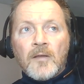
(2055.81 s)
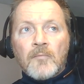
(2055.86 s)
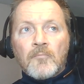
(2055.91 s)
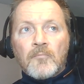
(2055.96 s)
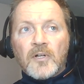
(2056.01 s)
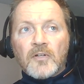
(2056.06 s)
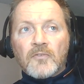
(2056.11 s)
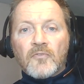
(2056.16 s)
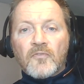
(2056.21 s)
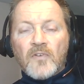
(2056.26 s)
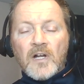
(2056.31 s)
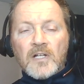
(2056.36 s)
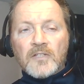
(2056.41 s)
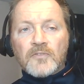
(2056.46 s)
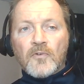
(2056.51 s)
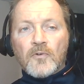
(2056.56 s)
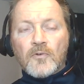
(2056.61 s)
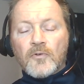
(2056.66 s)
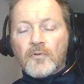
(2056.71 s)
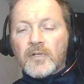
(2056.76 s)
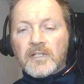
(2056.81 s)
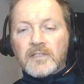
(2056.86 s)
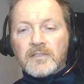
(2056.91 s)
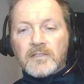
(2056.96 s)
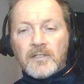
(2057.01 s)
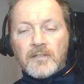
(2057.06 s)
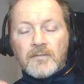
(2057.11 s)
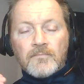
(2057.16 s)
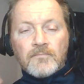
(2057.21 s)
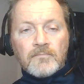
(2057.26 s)
But
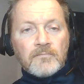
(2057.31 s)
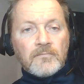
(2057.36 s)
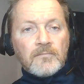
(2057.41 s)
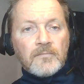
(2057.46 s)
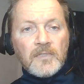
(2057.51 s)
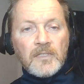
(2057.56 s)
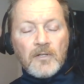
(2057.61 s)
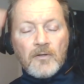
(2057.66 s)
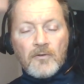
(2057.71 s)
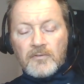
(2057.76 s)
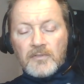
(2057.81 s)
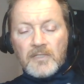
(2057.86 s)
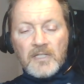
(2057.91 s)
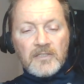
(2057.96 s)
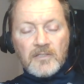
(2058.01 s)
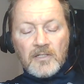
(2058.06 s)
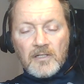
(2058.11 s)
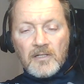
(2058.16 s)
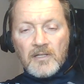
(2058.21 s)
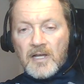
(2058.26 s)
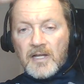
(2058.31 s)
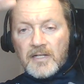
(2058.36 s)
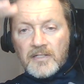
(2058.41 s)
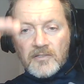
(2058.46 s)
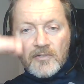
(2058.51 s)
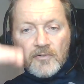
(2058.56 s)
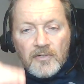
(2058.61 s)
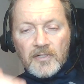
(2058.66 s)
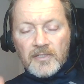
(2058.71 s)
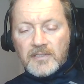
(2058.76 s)
phosphocreatine, you know, it
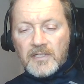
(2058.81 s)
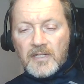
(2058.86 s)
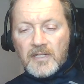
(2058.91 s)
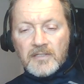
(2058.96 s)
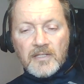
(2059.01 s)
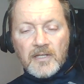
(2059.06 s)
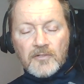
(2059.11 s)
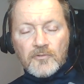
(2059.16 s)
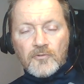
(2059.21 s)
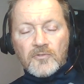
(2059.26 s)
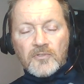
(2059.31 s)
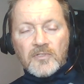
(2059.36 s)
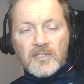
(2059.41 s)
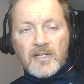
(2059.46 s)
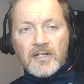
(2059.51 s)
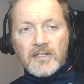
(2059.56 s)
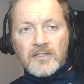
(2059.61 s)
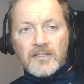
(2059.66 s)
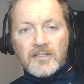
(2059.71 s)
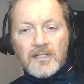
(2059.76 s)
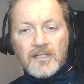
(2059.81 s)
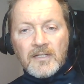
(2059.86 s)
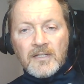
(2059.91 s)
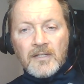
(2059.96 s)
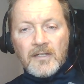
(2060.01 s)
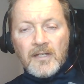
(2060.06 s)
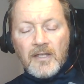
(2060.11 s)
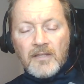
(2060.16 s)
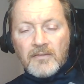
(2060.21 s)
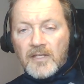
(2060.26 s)
declines during intense exercise
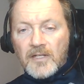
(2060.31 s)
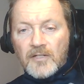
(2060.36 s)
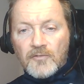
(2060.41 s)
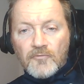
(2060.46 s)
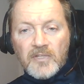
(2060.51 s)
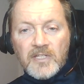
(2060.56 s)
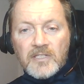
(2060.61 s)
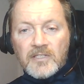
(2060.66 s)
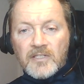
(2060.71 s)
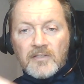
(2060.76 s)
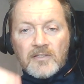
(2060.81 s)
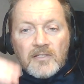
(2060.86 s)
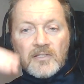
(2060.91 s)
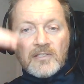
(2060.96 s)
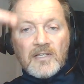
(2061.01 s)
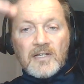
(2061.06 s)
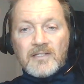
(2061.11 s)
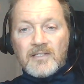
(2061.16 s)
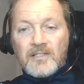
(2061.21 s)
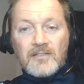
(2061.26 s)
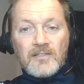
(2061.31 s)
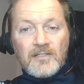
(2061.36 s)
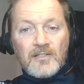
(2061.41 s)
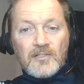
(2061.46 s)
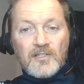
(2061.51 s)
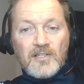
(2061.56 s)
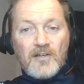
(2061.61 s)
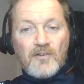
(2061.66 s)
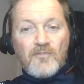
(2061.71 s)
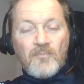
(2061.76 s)
and then it resynthesizes
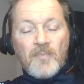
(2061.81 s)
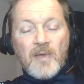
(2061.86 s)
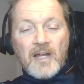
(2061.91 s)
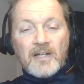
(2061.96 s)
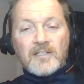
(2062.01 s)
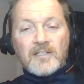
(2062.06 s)
itself back to